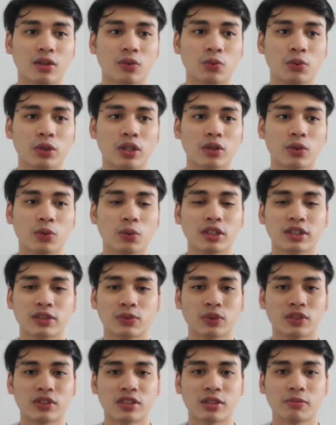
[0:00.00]
We always
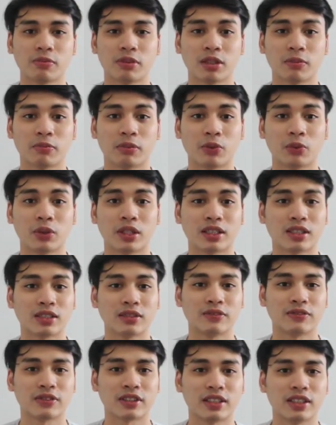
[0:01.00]
want something but we
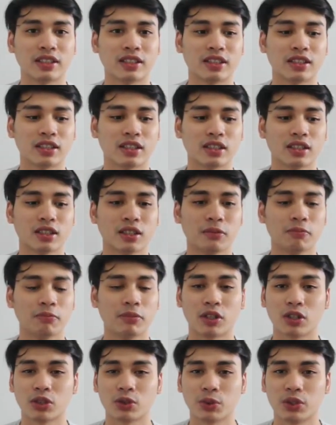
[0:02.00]
can't find it
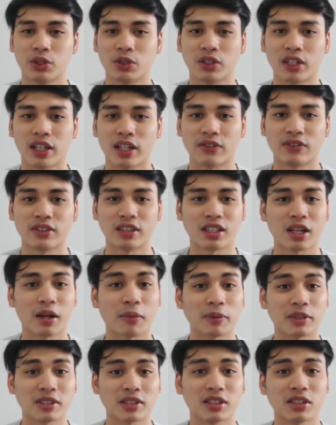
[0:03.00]
because we don't have the
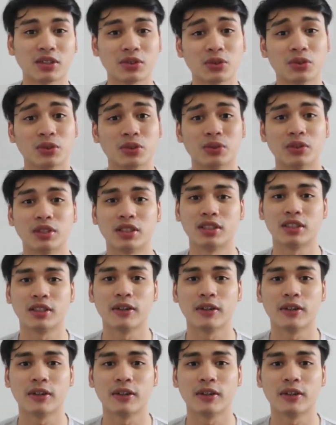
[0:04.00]
capacity to do it.